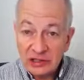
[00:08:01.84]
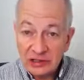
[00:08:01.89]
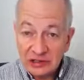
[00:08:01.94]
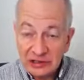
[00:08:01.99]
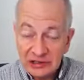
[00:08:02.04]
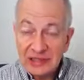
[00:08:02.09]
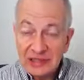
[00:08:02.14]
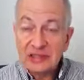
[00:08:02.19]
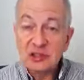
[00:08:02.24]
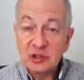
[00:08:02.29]
and
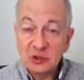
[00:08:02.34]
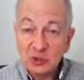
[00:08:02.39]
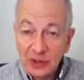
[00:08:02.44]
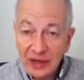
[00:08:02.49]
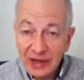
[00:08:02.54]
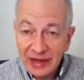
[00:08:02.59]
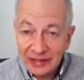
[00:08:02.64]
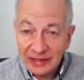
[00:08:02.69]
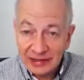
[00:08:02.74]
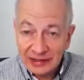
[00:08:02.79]

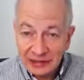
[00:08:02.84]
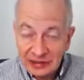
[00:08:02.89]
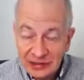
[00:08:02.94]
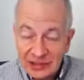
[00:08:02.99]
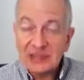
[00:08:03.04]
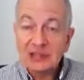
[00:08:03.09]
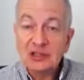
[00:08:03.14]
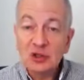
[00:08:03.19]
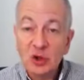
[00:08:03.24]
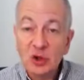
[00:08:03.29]
disarray and
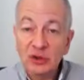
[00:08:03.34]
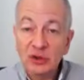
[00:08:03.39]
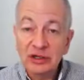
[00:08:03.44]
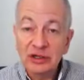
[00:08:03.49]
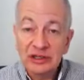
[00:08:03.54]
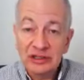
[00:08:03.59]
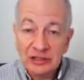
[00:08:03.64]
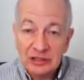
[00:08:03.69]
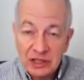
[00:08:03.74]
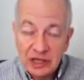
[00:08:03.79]

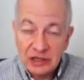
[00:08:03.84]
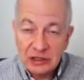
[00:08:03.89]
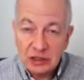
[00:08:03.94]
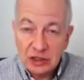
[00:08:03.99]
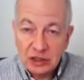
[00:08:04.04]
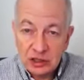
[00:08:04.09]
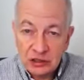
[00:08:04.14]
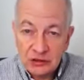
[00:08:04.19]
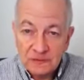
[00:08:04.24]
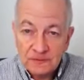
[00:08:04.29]

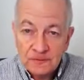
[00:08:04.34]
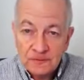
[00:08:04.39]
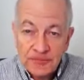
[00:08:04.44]
disorientation.